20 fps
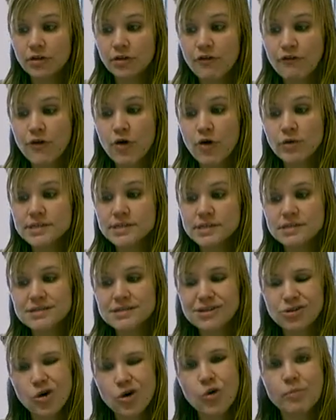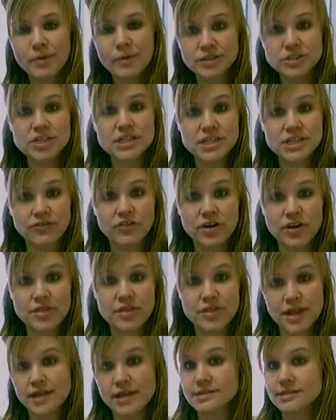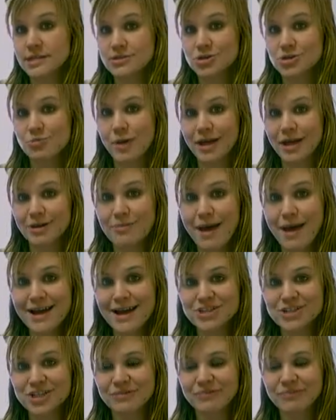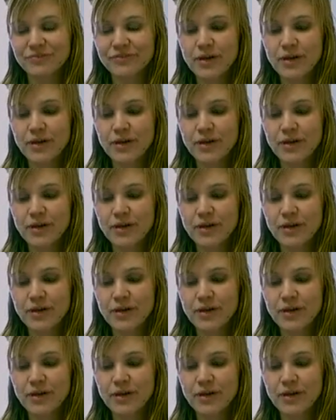focuses on a whole bunch of different things, as you might imagine.